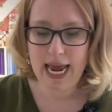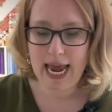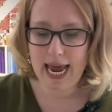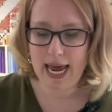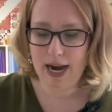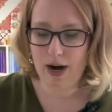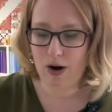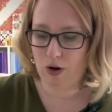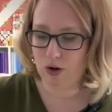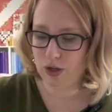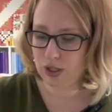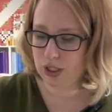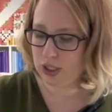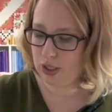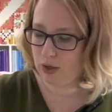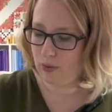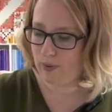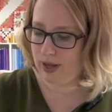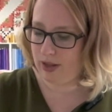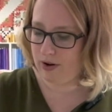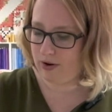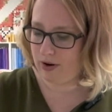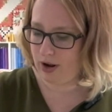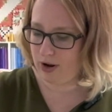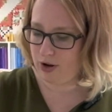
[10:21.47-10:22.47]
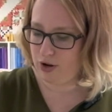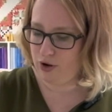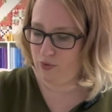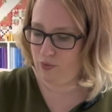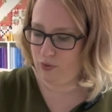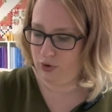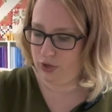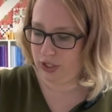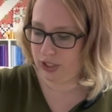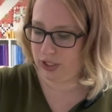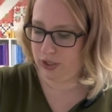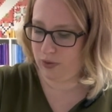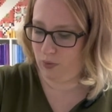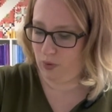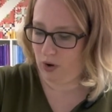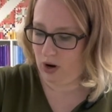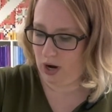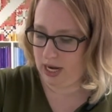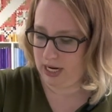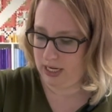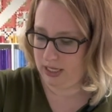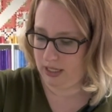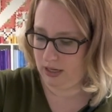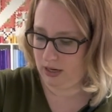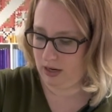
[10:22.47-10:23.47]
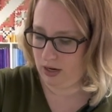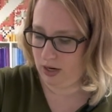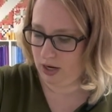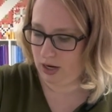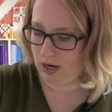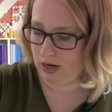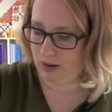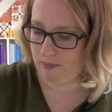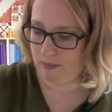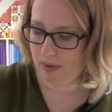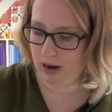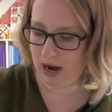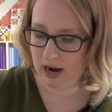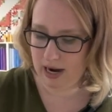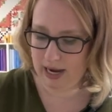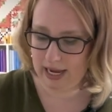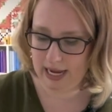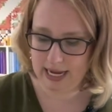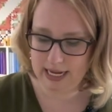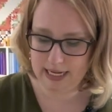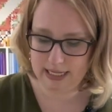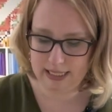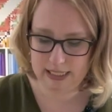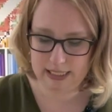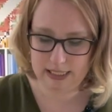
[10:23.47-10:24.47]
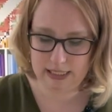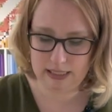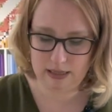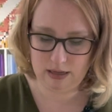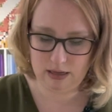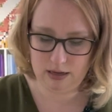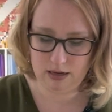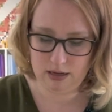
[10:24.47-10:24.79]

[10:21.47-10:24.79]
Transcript: and also whether or not you just want pockets